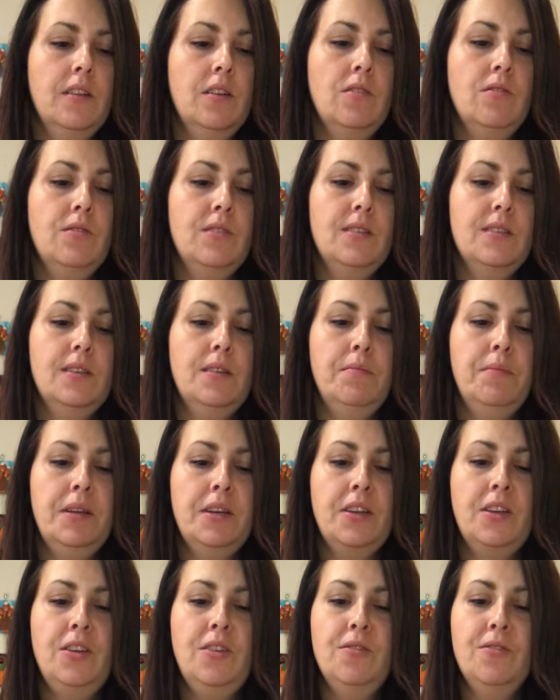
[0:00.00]
Oh, this is going to be
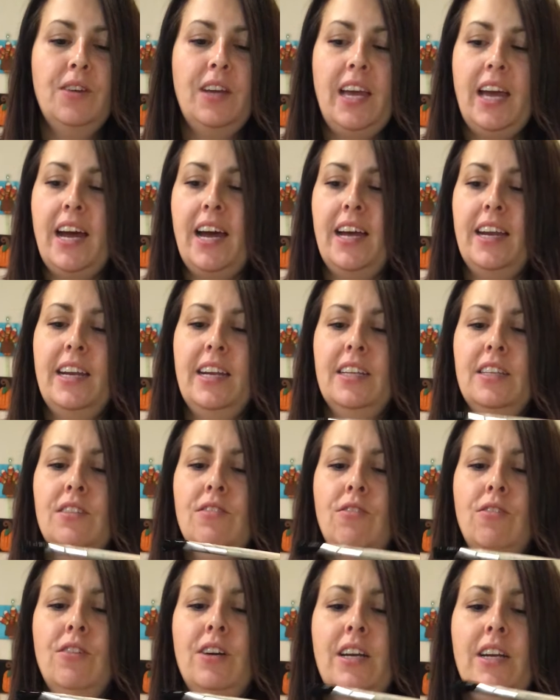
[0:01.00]
a cute cat.
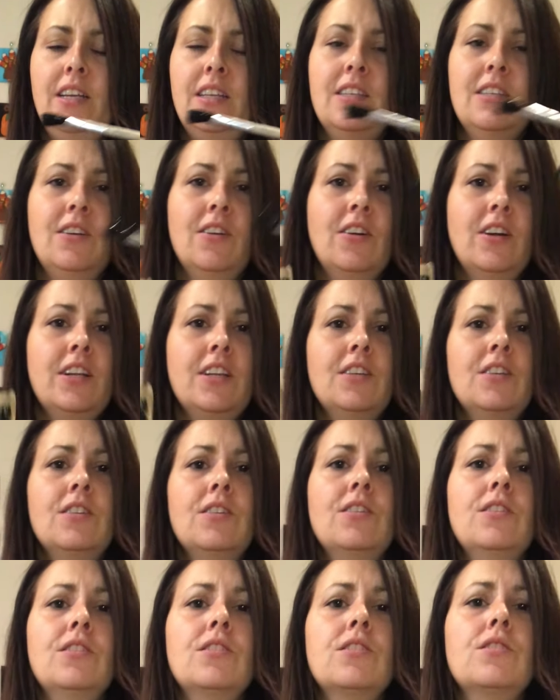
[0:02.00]
It's already starting
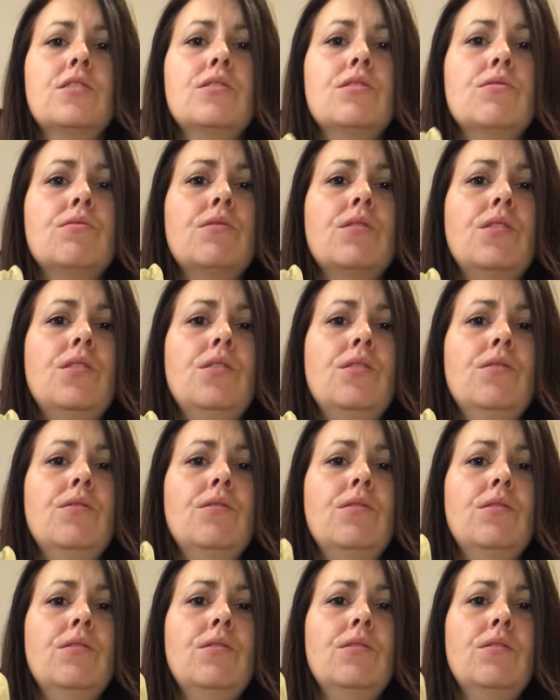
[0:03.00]
to look so
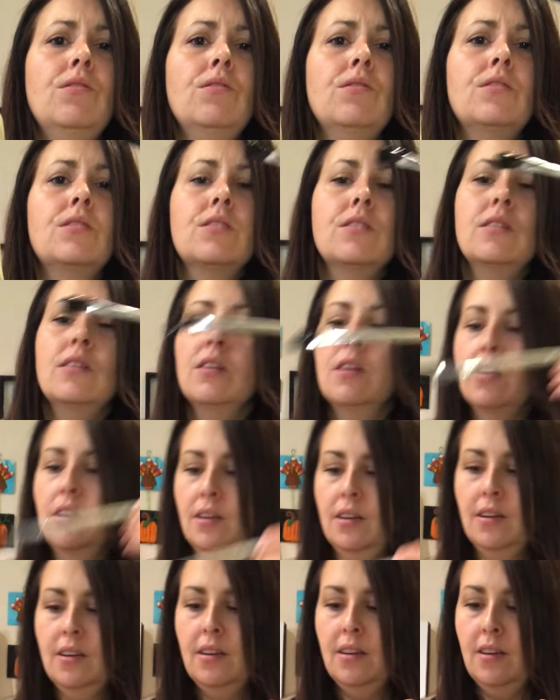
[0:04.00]
cute.
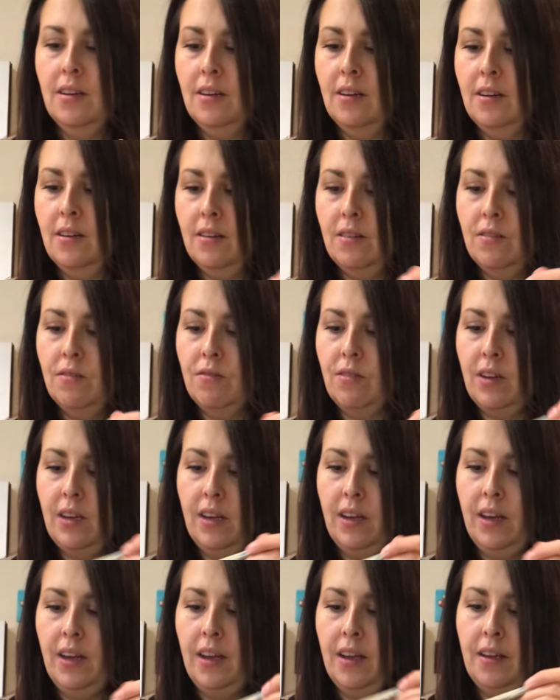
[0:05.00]

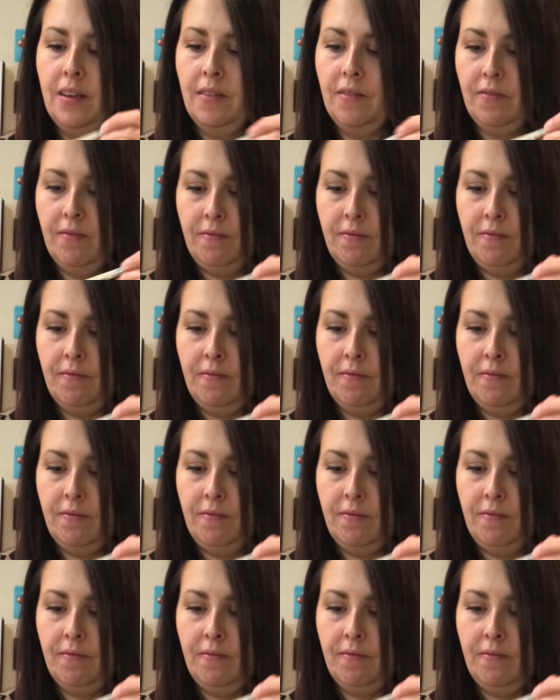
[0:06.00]
Okay.